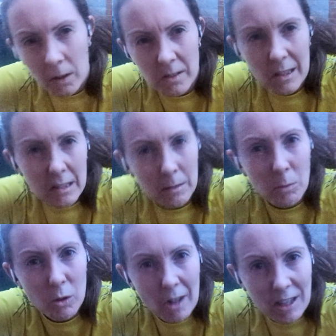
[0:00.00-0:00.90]
just doing some
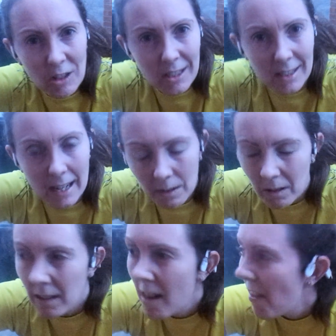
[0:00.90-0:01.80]
stretches now.
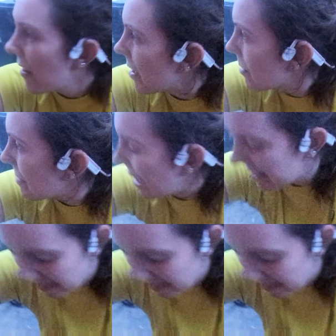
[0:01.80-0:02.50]
I'm glad